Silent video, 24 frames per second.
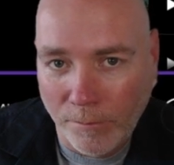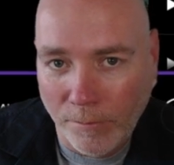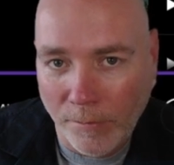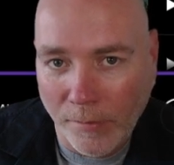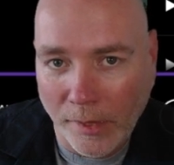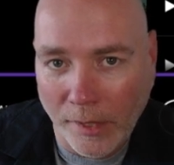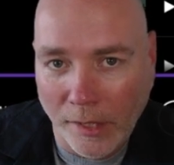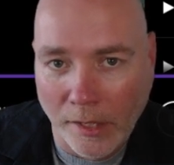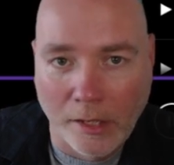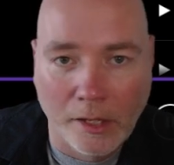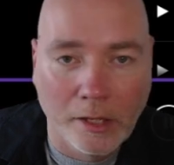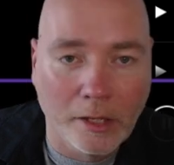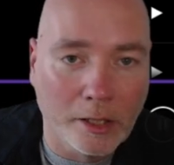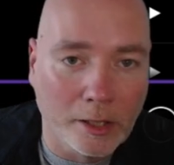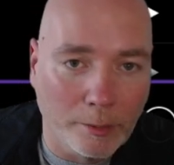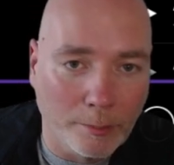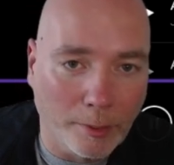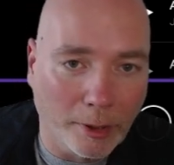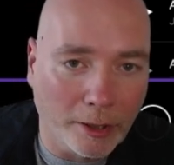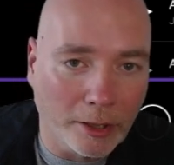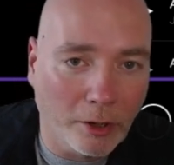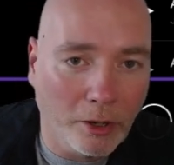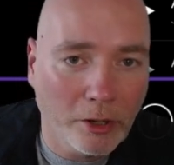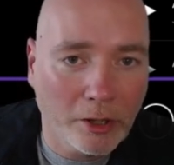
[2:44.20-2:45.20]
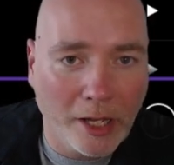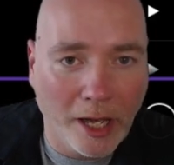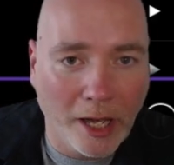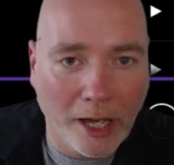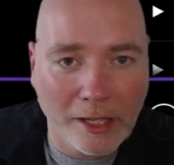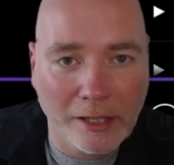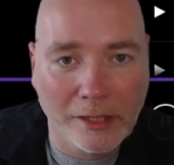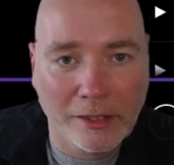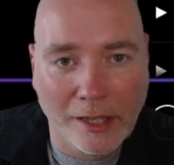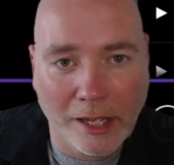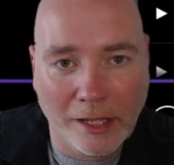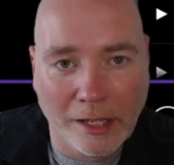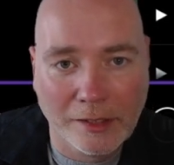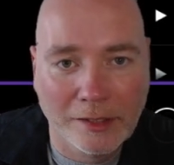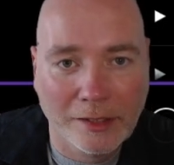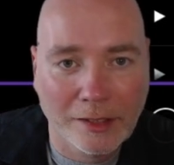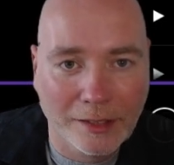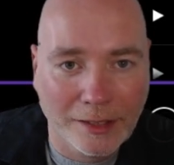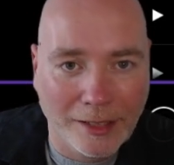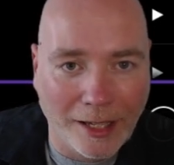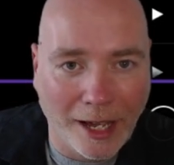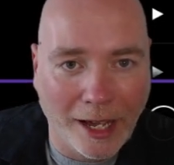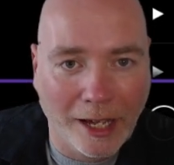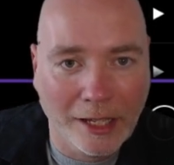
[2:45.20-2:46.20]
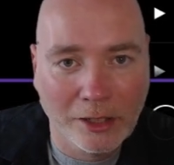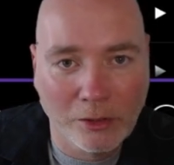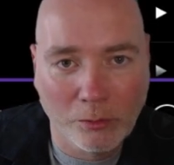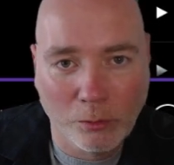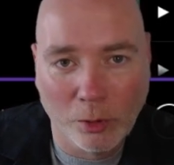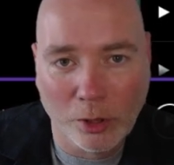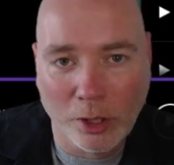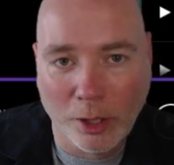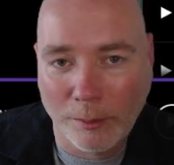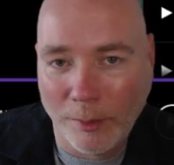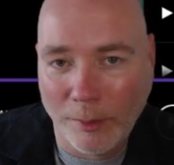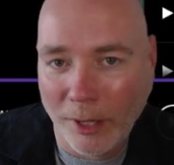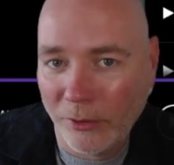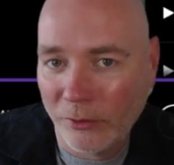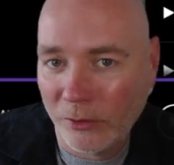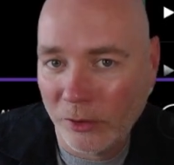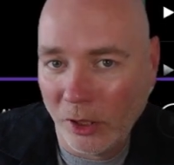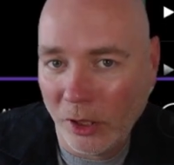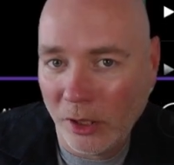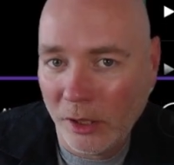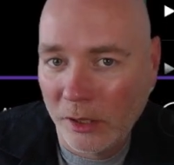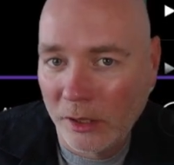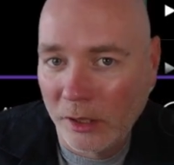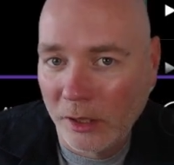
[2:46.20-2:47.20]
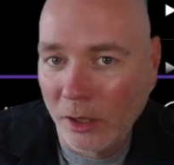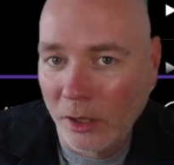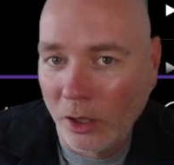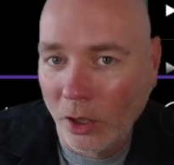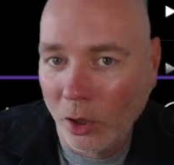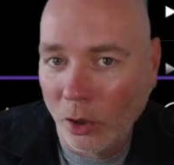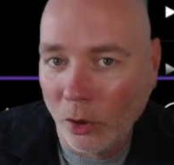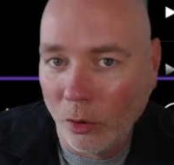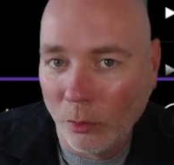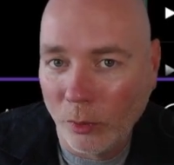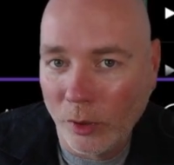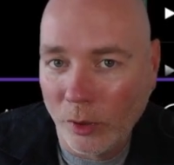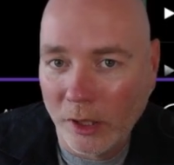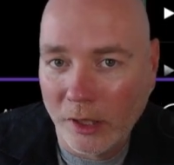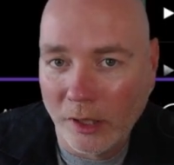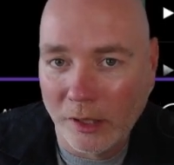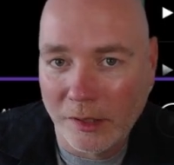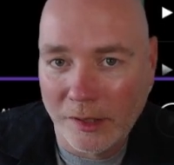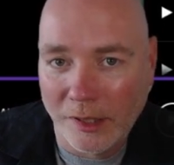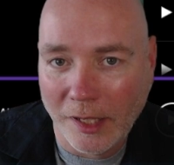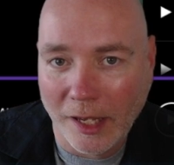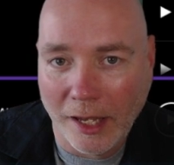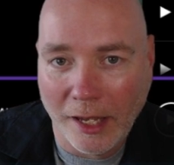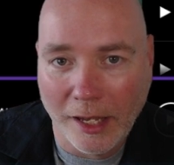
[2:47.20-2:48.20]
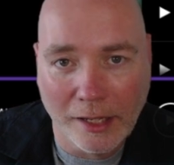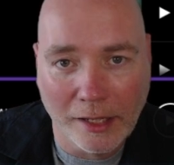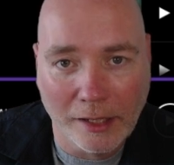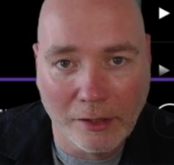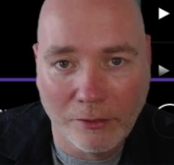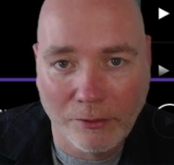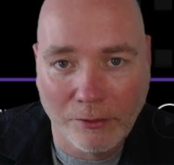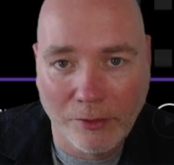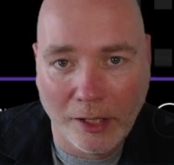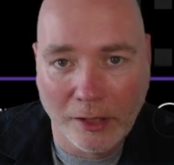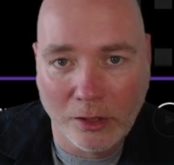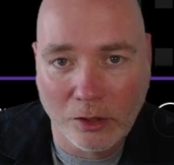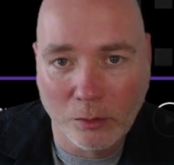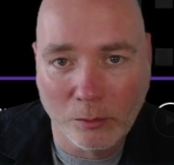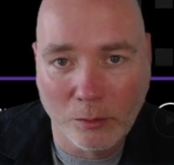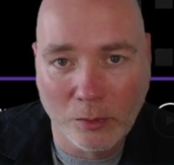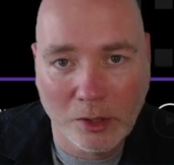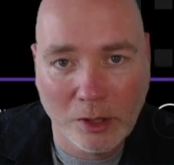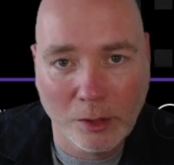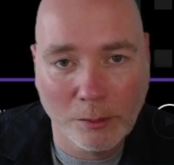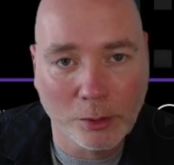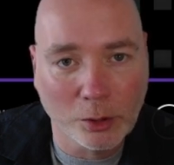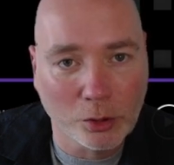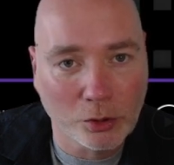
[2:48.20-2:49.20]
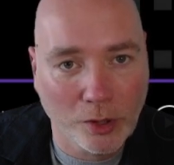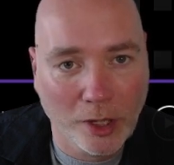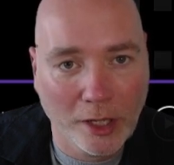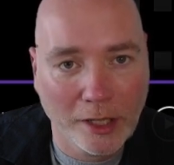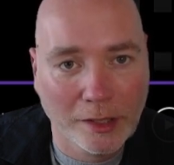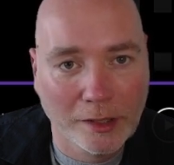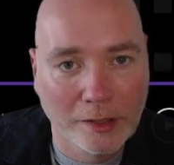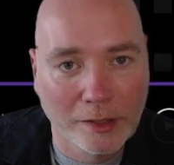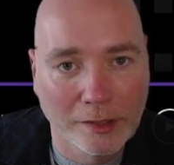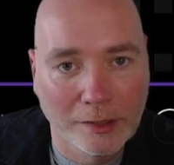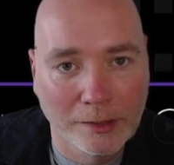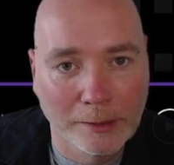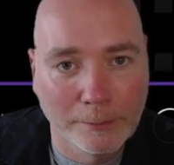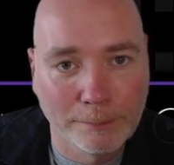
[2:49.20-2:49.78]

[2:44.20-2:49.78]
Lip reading: You might go, okay, that's kind of what I'm after. We can say, find some similar tracks.